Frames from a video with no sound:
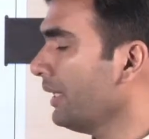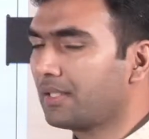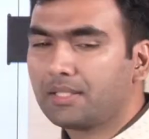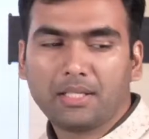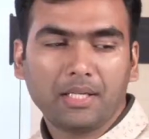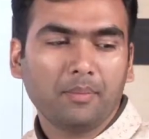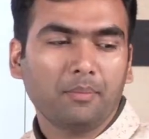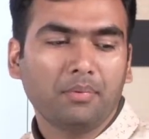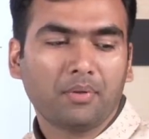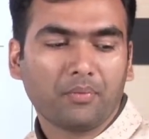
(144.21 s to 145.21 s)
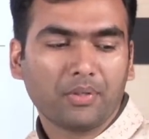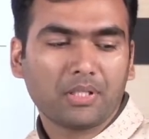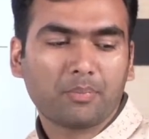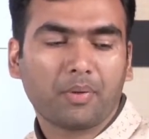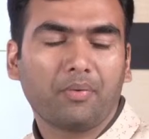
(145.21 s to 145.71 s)
scheme which is
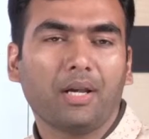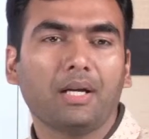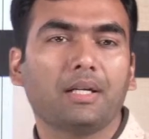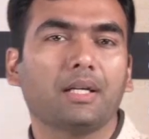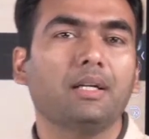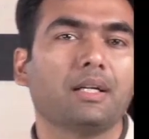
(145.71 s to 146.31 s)
prevalent in